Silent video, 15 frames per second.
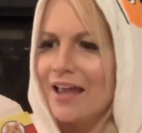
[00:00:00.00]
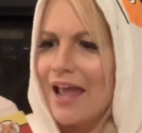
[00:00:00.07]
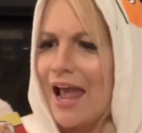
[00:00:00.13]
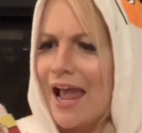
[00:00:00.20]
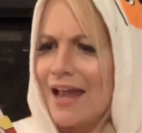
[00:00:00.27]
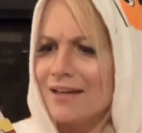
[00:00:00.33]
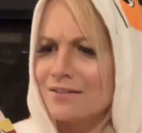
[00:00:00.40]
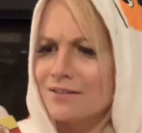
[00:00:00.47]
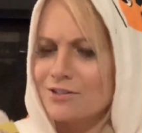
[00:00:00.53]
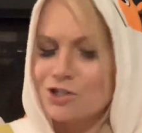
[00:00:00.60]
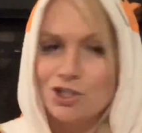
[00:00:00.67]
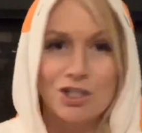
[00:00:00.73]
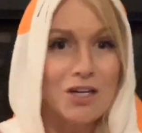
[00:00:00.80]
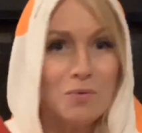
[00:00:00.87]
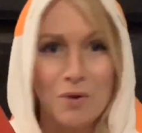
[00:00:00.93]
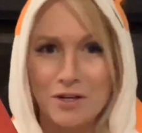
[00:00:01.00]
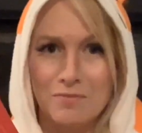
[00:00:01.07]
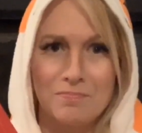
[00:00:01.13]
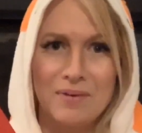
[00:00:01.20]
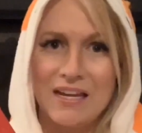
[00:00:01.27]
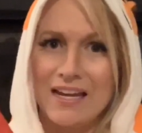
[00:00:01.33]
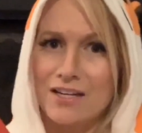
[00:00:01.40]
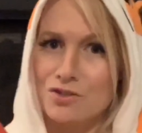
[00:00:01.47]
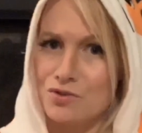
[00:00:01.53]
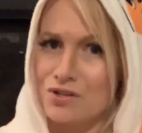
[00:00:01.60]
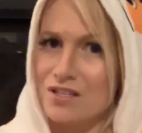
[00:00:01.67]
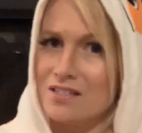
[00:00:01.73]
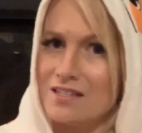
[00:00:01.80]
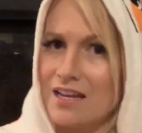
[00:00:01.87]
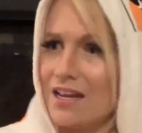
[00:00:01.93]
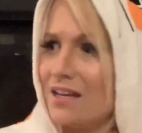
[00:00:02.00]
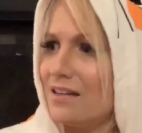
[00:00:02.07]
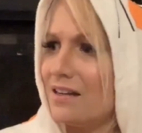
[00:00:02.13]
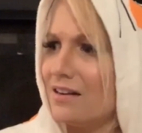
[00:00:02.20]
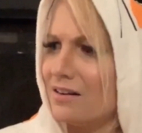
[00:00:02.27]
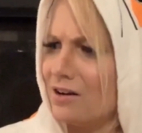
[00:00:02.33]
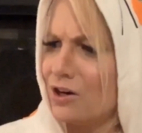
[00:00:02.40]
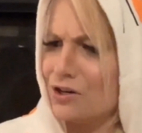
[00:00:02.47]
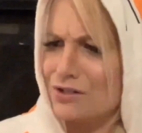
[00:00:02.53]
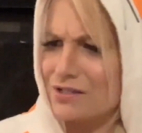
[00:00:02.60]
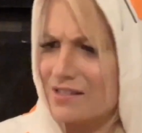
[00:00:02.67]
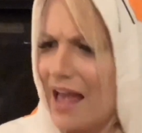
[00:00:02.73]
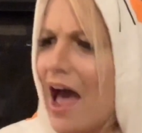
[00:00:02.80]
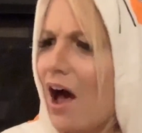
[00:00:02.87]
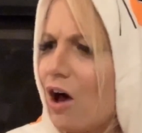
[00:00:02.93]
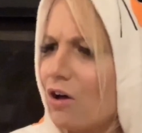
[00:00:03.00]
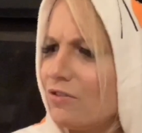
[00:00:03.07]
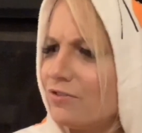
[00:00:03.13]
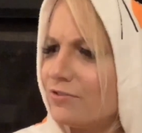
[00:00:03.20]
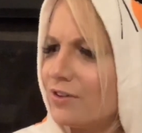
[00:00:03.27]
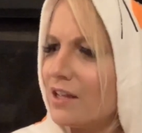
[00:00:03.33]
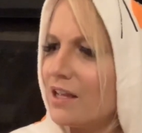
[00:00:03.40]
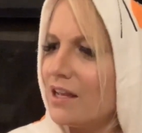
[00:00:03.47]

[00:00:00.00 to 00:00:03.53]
and she wouldn't be interested herself.